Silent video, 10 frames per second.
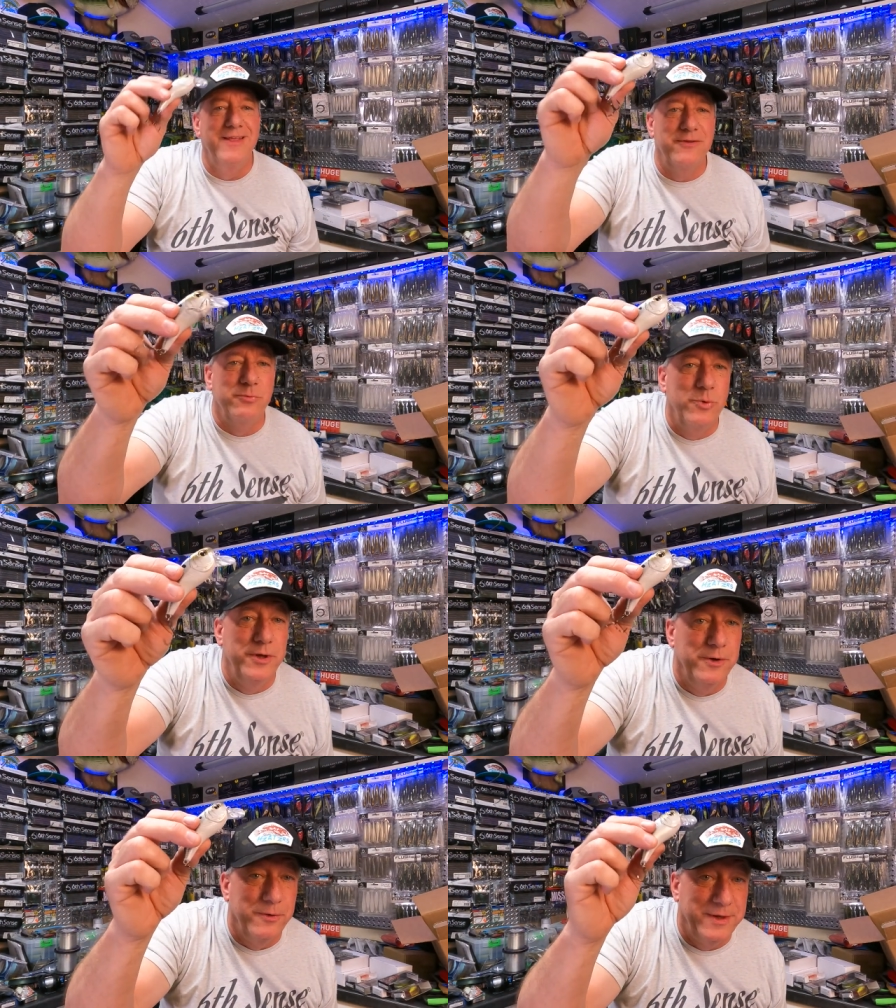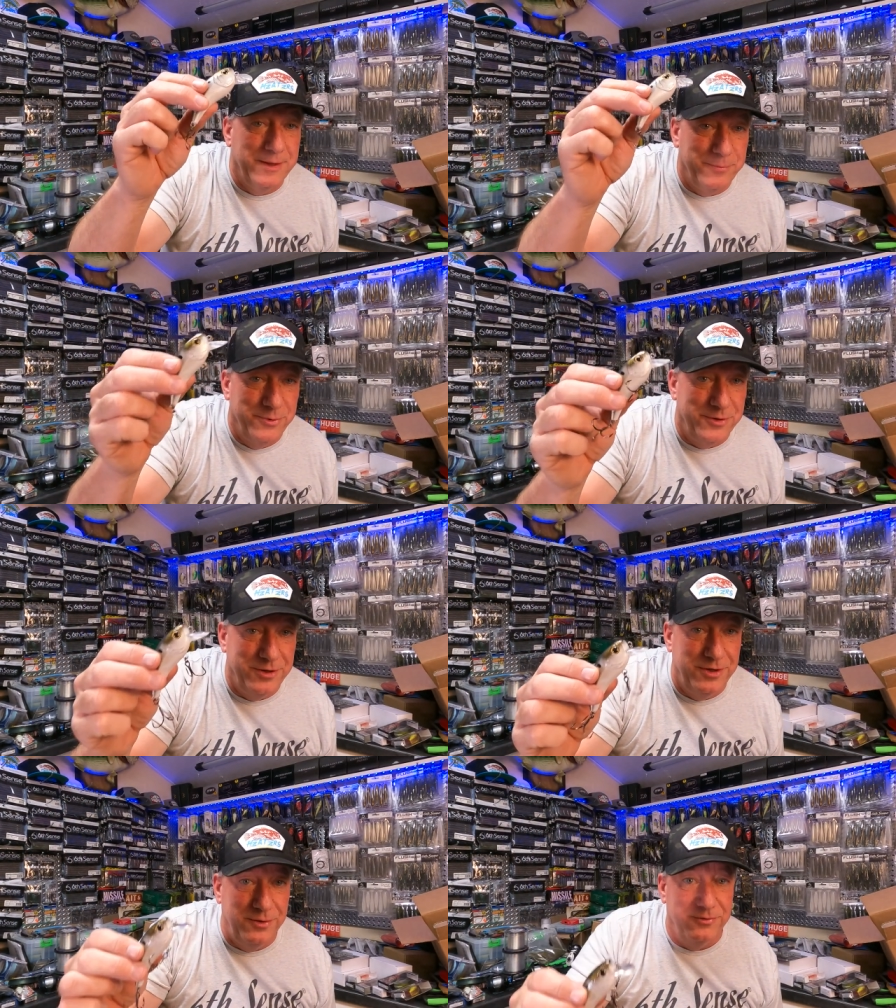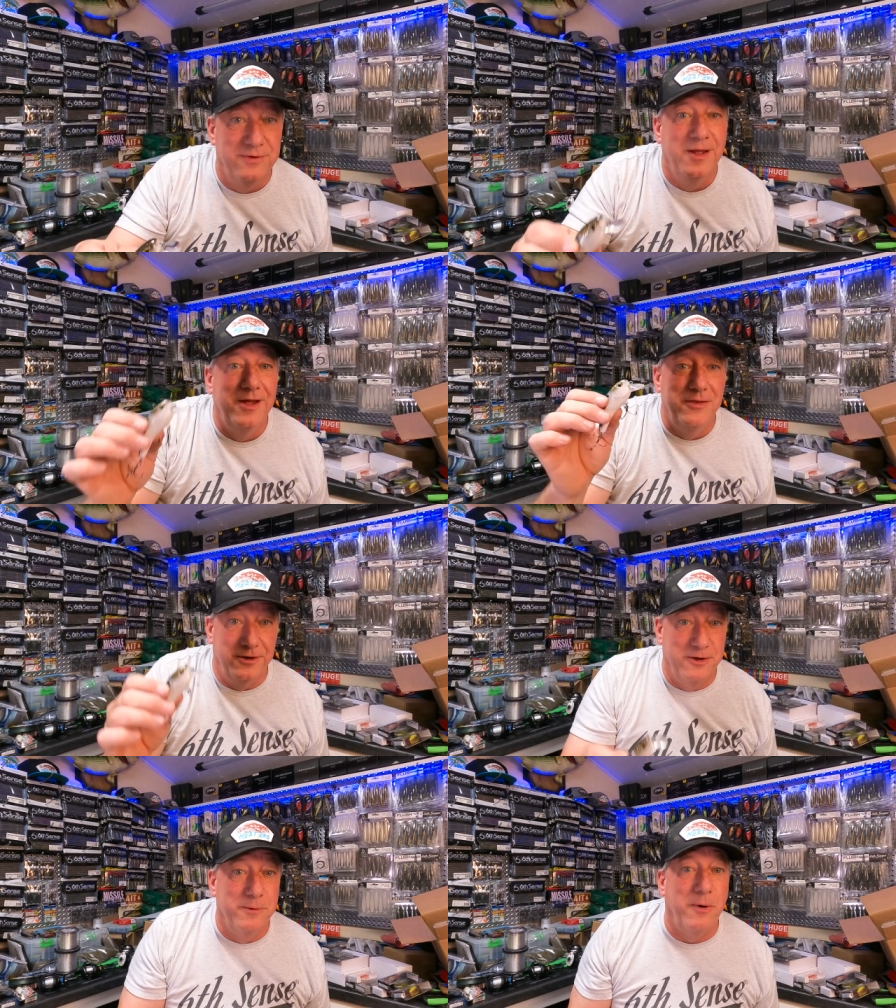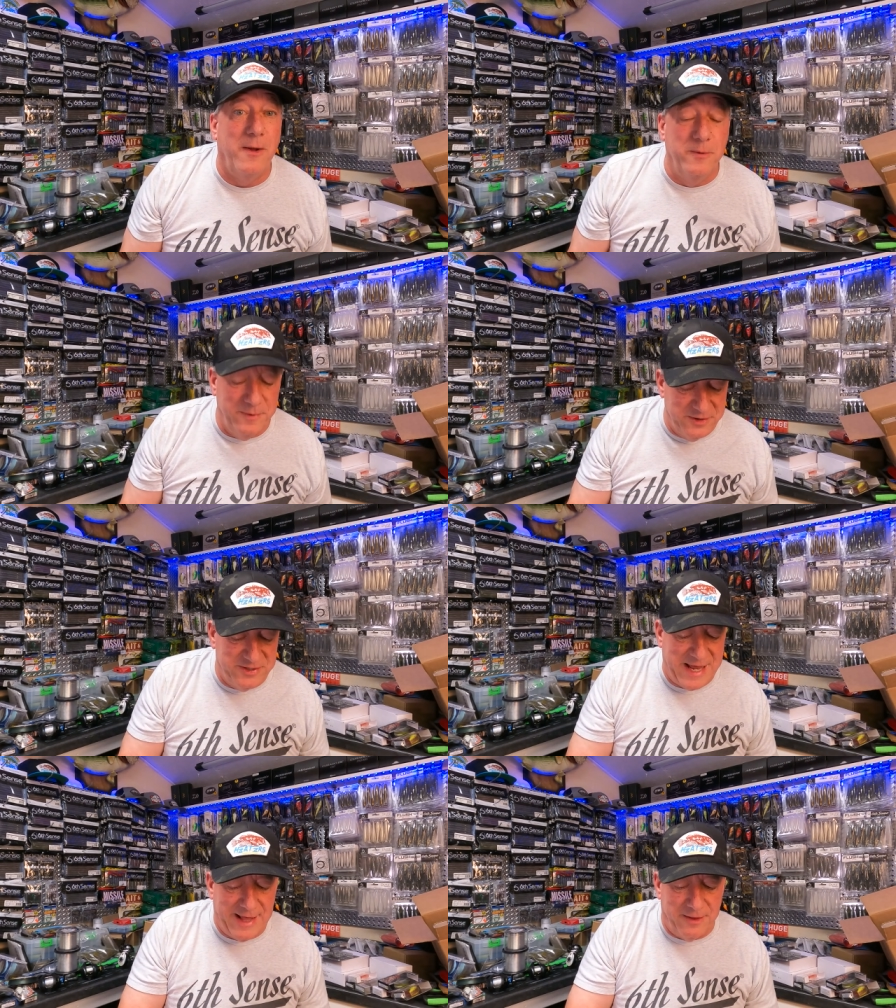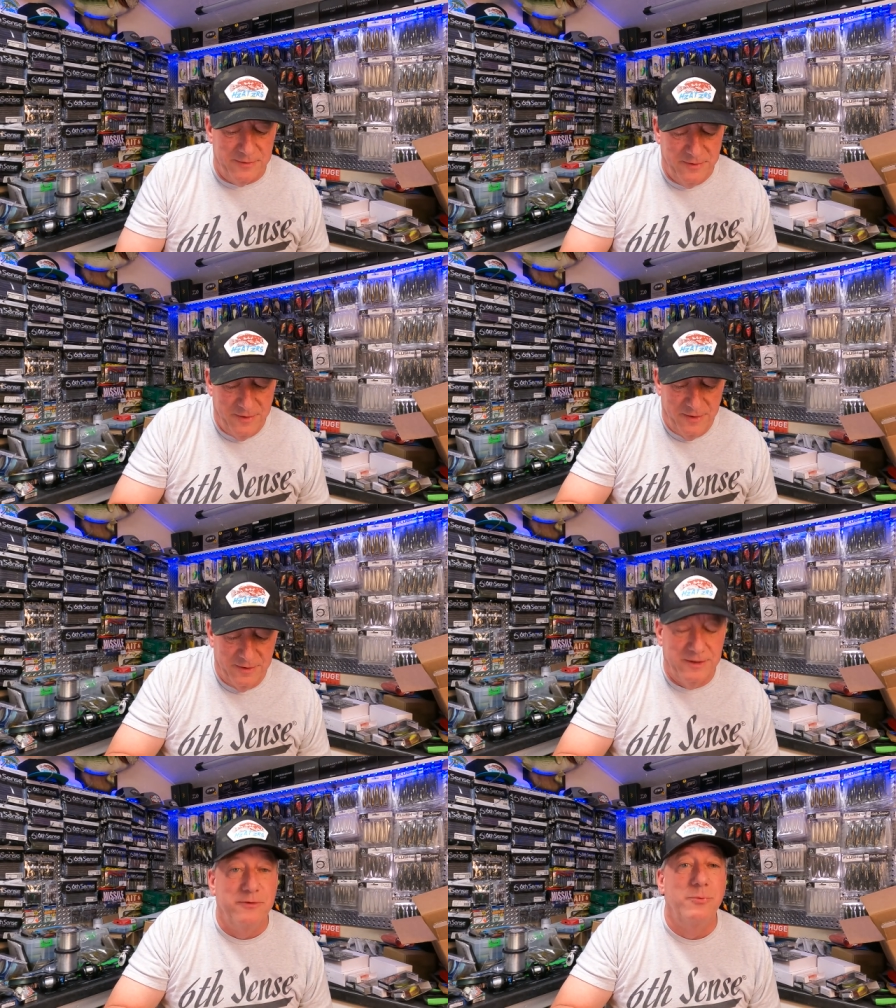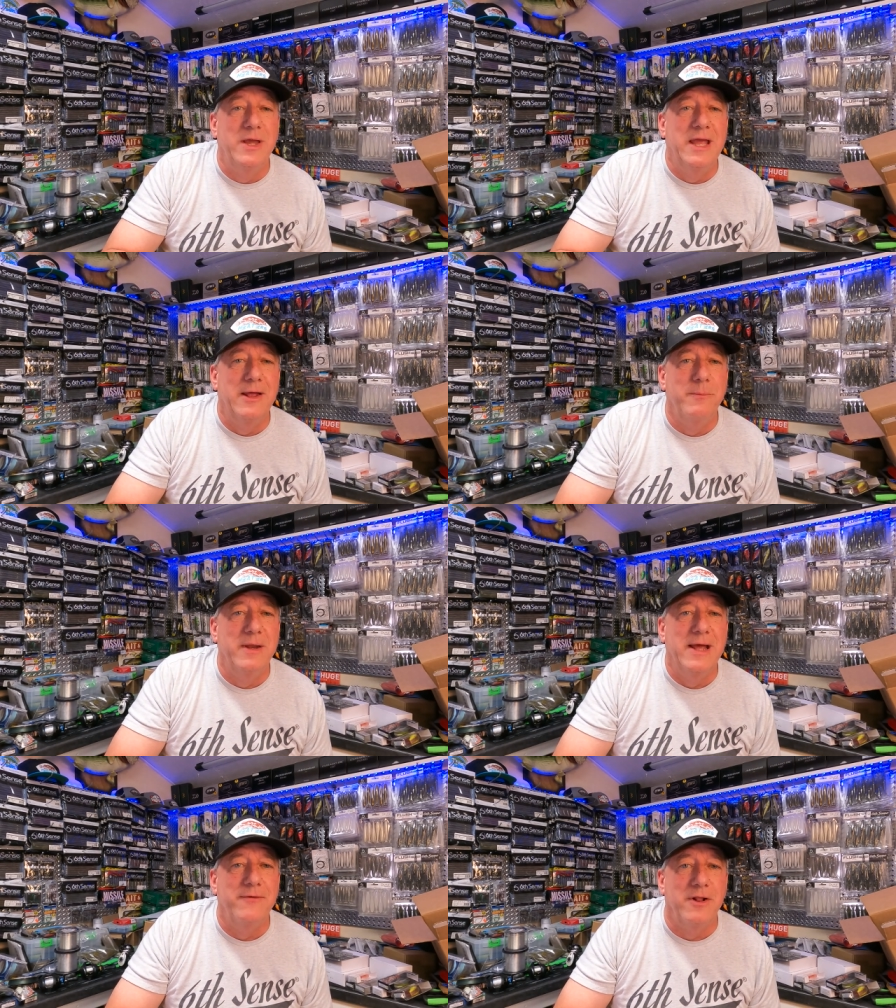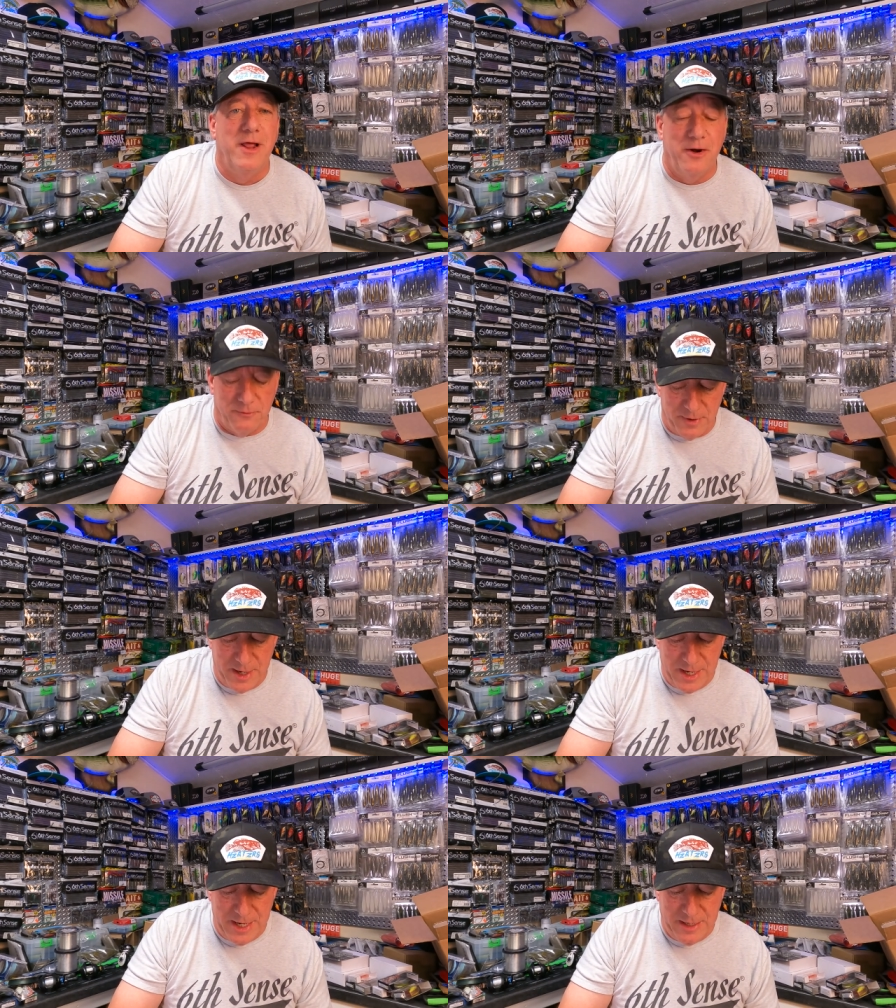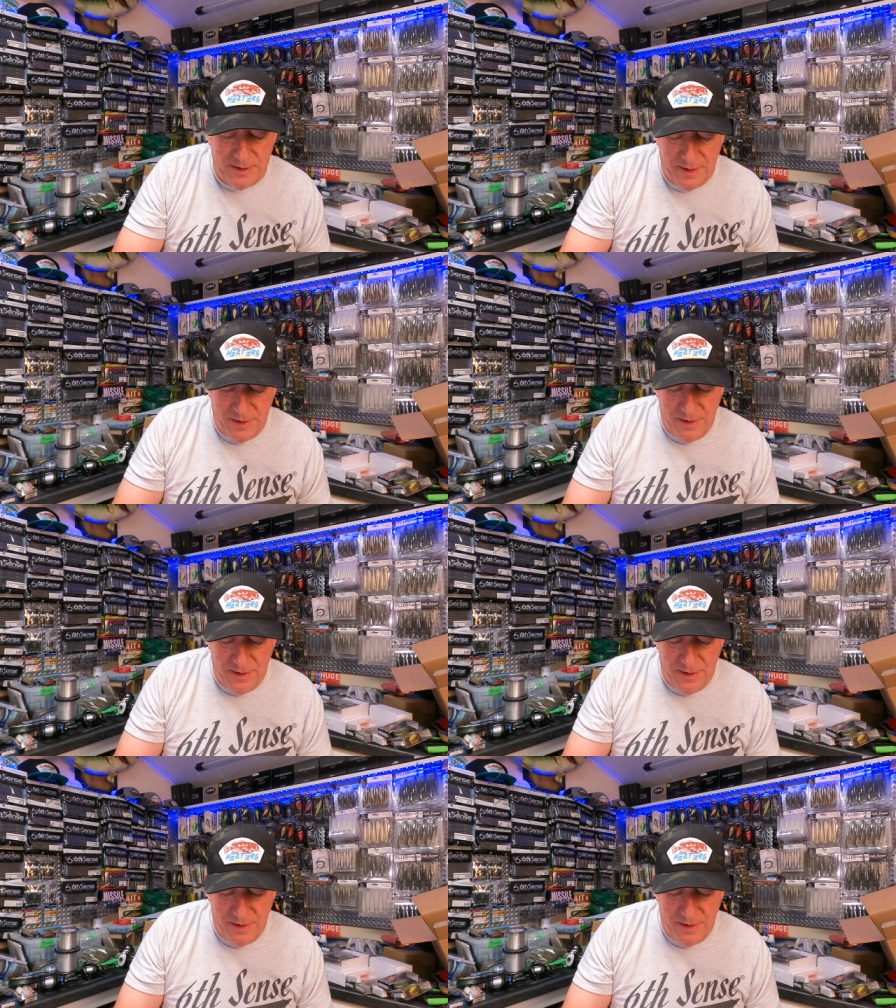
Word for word: this will get put to use. They're gonna probably be shallow this weekend. Been having a lot of rain.